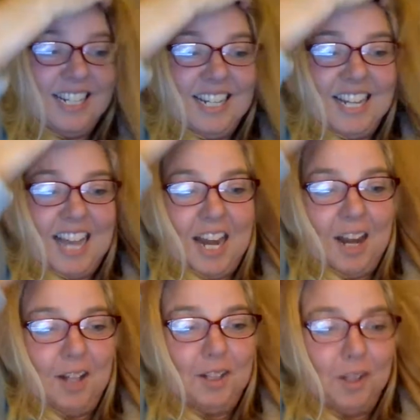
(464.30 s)
get
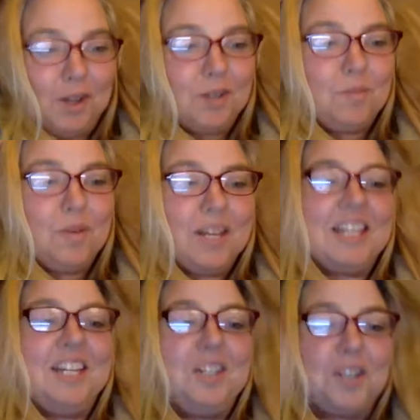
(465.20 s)
along with
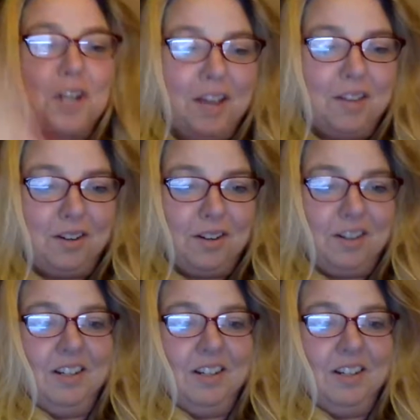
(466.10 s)
each other.